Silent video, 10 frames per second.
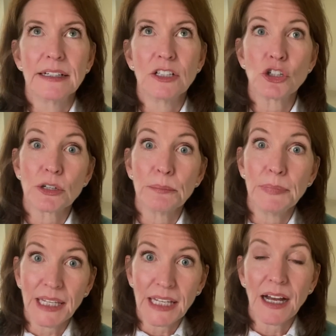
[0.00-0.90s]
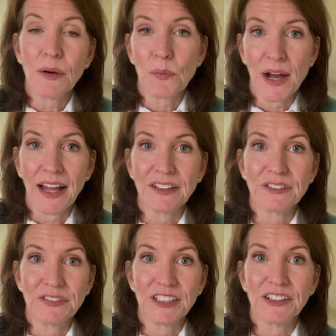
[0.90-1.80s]
It took me a while to
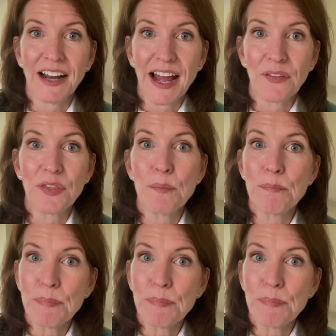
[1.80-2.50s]
figure out the